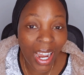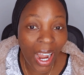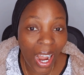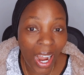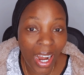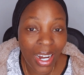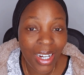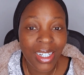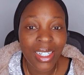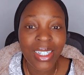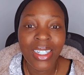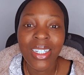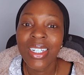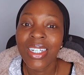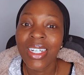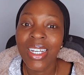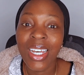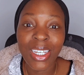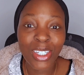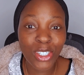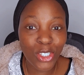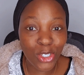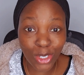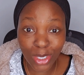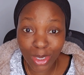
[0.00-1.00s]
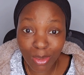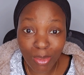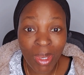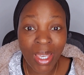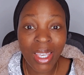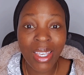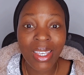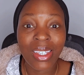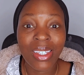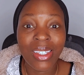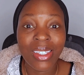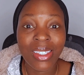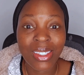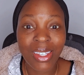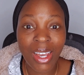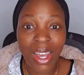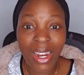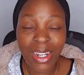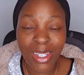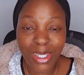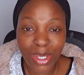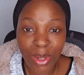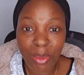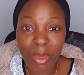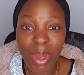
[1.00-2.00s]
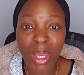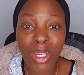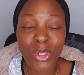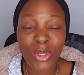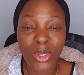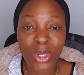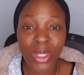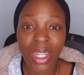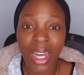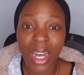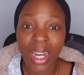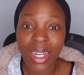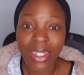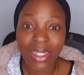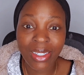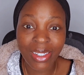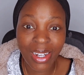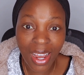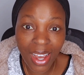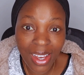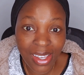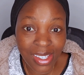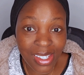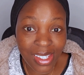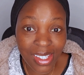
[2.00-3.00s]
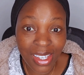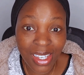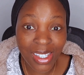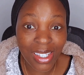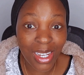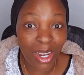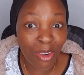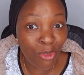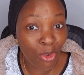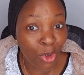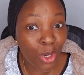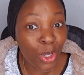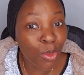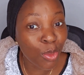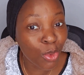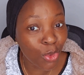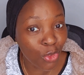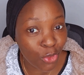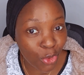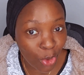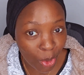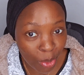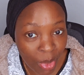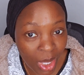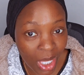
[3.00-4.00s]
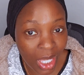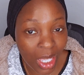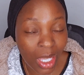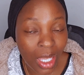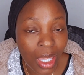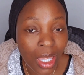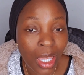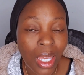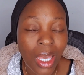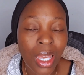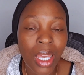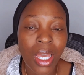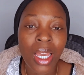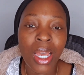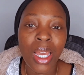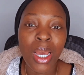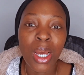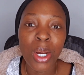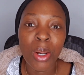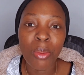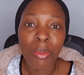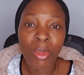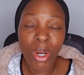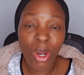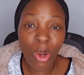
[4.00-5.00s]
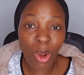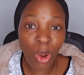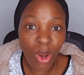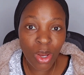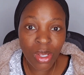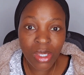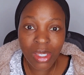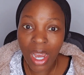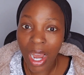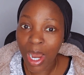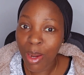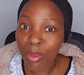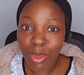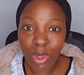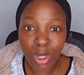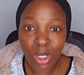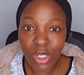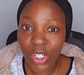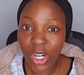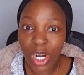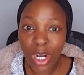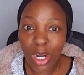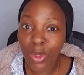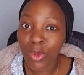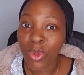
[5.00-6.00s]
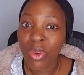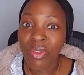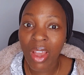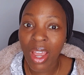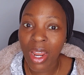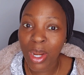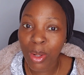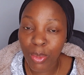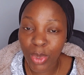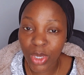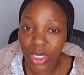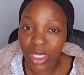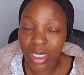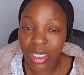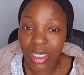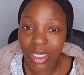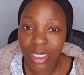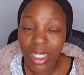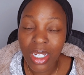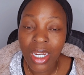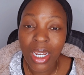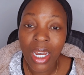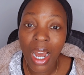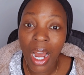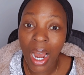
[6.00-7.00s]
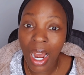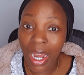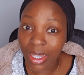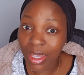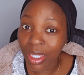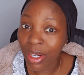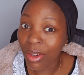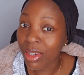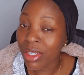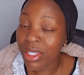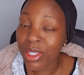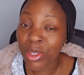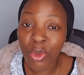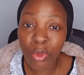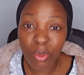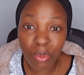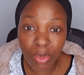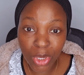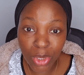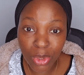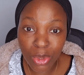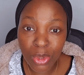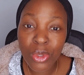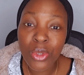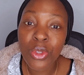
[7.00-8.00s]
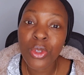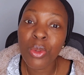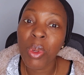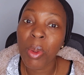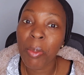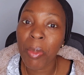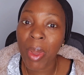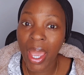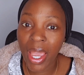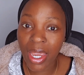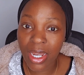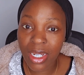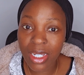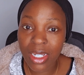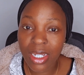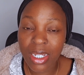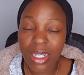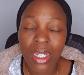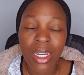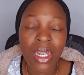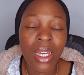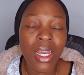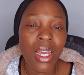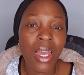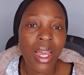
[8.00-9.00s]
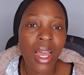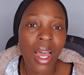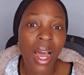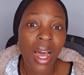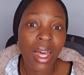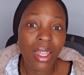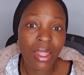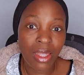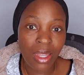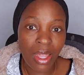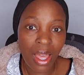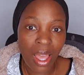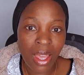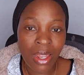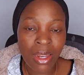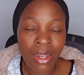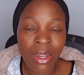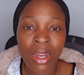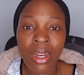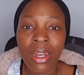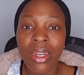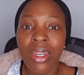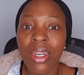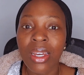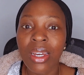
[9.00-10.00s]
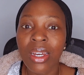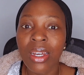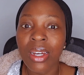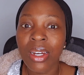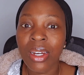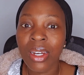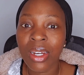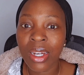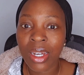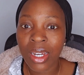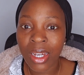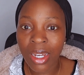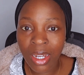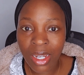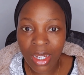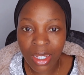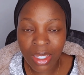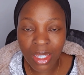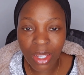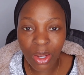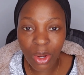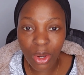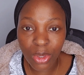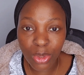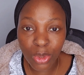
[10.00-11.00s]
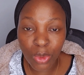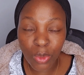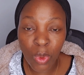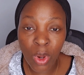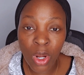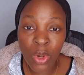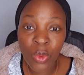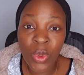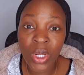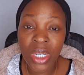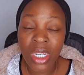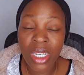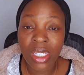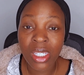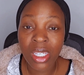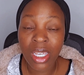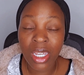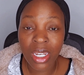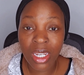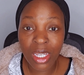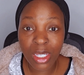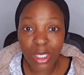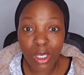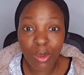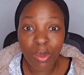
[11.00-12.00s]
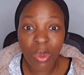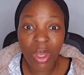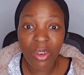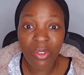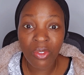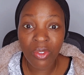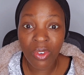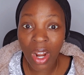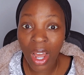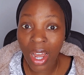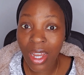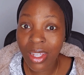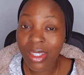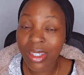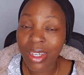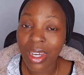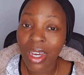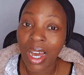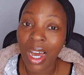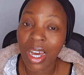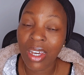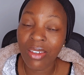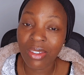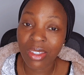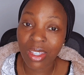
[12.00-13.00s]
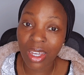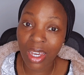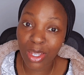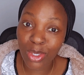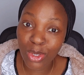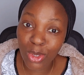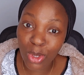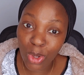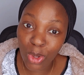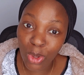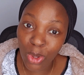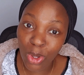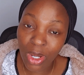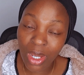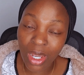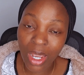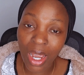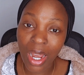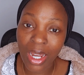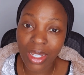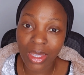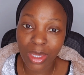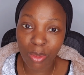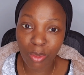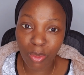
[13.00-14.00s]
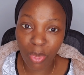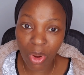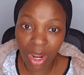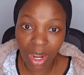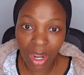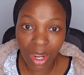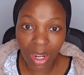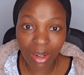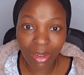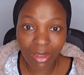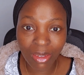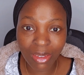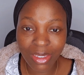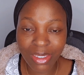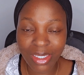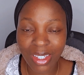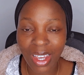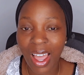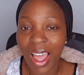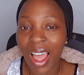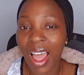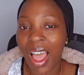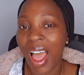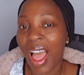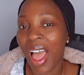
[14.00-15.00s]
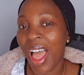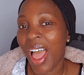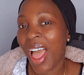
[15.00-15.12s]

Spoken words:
yeah, it's just me. So I need to make sure that, yes, it's affordable for me because I'm not sharing with anybody and there are still bills to be paid. And then the other one, which is it needs to be a flat, I started to look and the bungalows,